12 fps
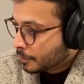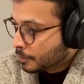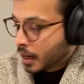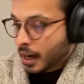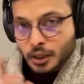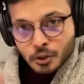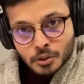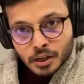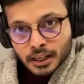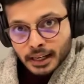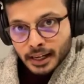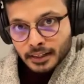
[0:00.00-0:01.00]
I could
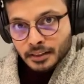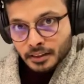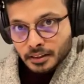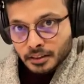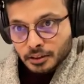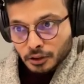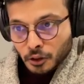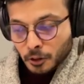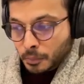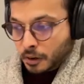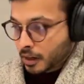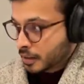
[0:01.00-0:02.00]
again hear the dog
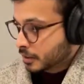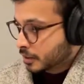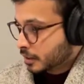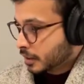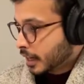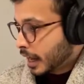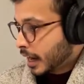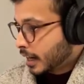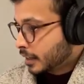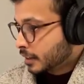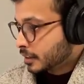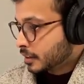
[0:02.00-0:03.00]
bark,
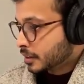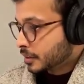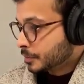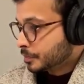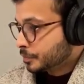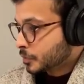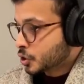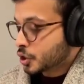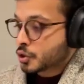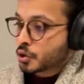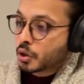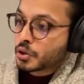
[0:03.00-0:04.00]
and
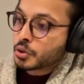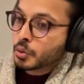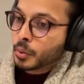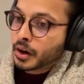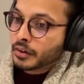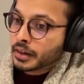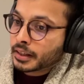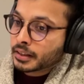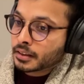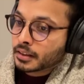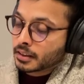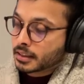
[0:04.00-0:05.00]
she's also wearing
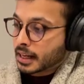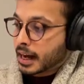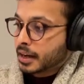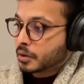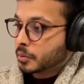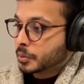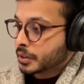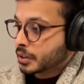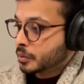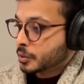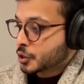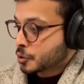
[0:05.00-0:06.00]
a tag over here
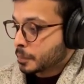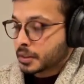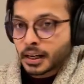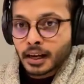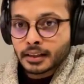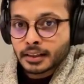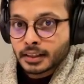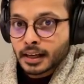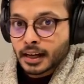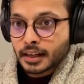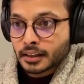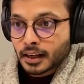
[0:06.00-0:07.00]
which is metallic,
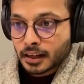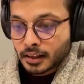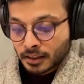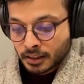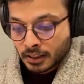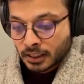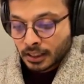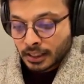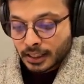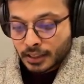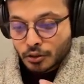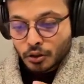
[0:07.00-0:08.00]
and
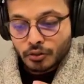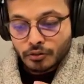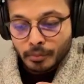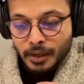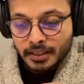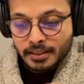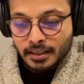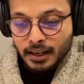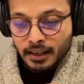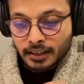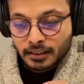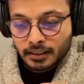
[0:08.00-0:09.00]
it sort of makes
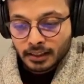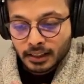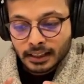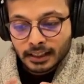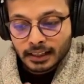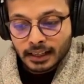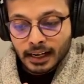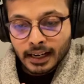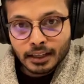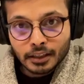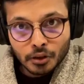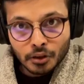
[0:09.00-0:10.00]
that
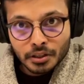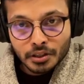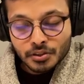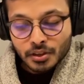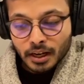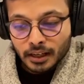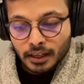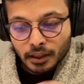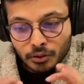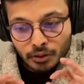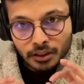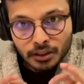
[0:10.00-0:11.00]
cling noise, and I
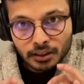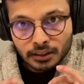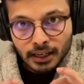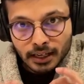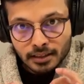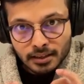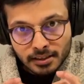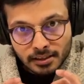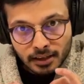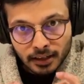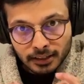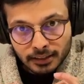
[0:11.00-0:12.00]
could hear that
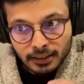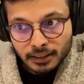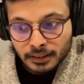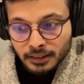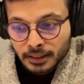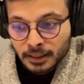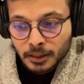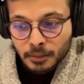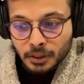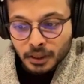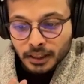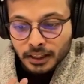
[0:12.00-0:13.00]
slightly,
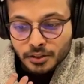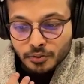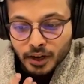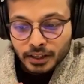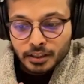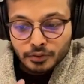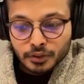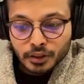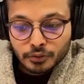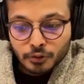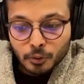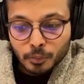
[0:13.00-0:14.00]
but it's very difficult
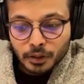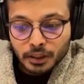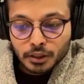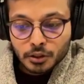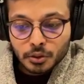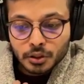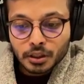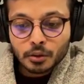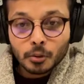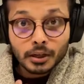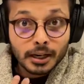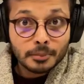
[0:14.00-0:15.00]
for me to hear
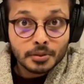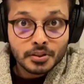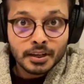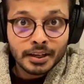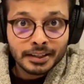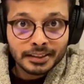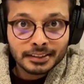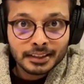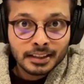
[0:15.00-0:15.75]
what I'm saying,